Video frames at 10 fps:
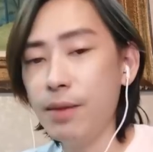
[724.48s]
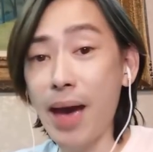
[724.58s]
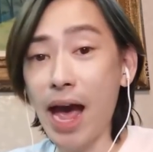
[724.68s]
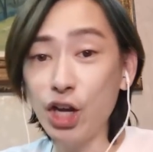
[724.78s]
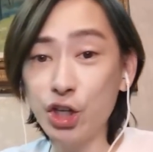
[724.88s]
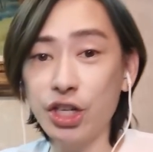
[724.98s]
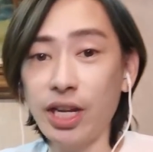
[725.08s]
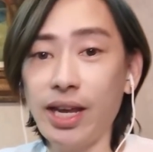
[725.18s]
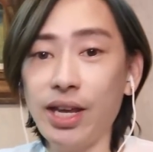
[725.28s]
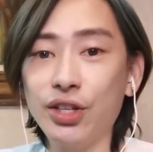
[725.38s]

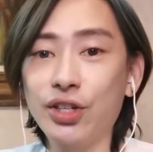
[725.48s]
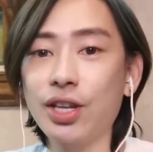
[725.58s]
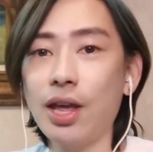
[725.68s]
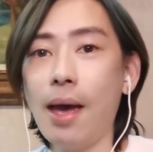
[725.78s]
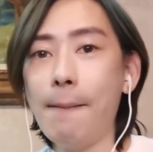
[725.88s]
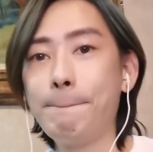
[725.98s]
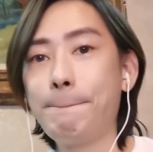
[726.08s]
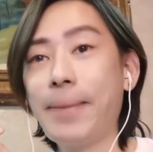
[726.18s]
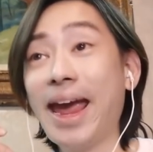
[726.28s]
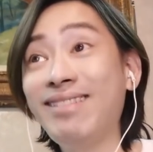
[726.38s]
Dimash is
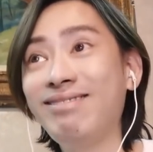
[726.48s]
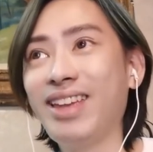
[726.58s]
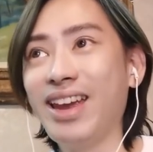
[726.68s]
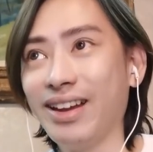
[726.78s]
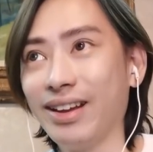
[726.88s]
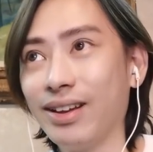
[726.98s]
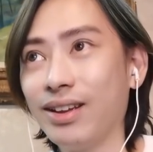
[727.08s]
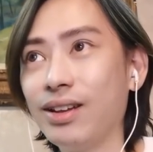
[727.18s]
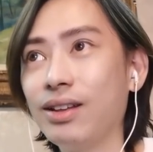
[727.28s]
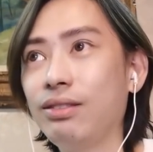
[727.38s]

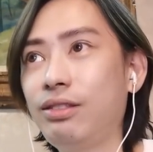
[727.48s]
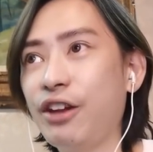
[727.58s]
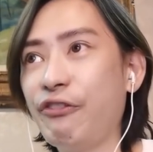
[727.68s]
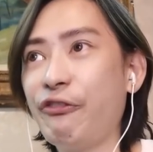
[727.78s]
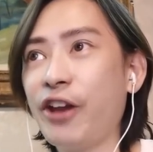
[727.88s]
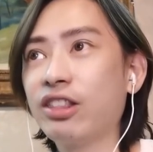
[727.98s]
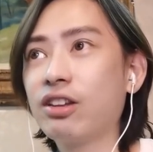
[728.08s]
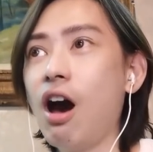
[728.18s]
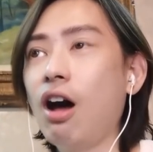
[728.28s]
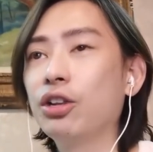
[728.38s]
painting
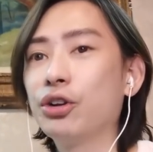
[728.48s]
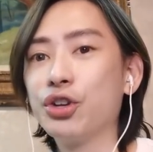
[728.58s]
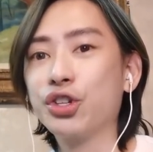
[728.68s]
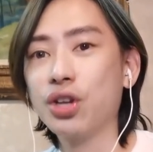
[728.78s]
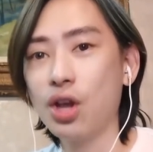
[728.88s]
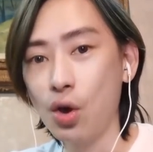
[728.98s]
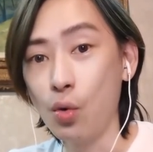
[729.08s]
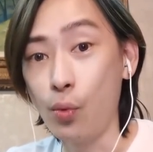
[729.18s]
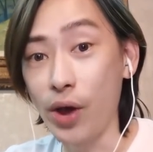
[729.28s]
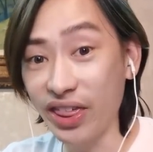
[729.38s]
different colors
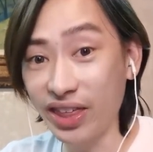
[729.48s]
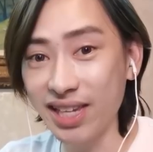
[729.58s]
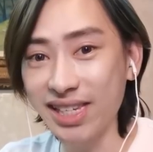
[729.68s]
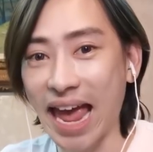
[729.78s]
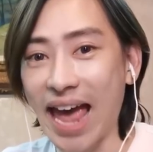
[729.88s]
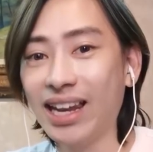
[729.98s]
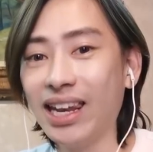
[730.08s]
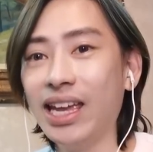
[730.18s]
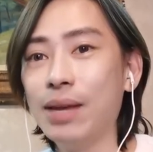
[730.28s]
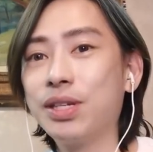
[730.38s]
with his
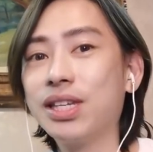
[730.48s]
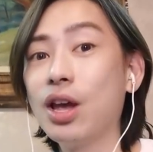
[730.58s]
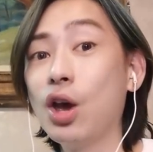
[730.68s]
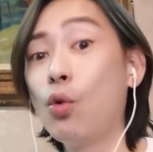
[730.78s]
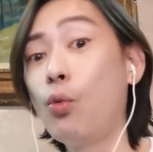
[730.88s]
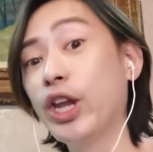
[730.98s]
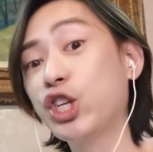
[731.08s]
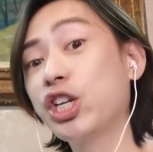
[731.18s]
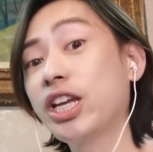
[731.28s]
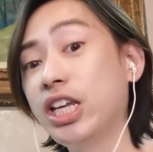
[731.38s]
ad-libs,
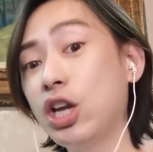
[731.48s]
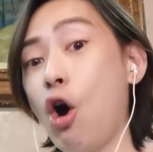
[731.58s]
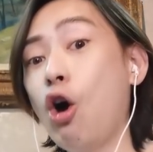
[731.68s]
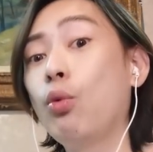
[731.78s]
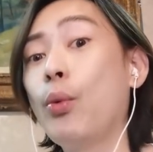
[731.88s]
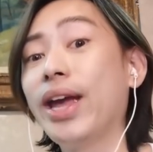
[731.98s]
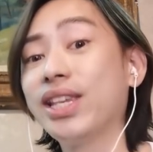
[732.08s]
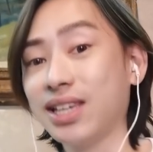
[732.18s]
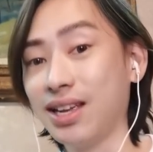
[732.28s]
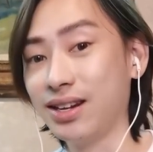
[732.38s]
which he
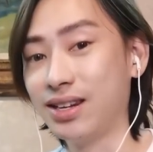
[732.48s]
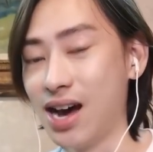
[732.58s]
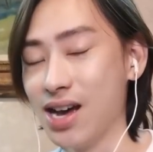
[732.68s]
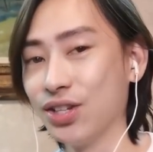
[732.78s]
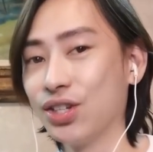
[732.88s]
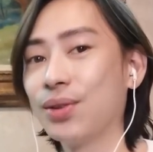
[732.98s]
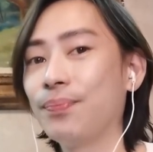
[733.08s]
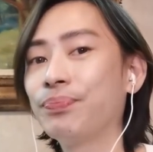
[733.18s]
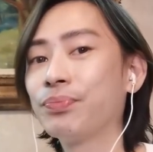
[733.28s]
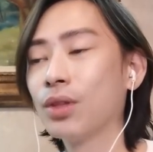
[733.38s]
always does.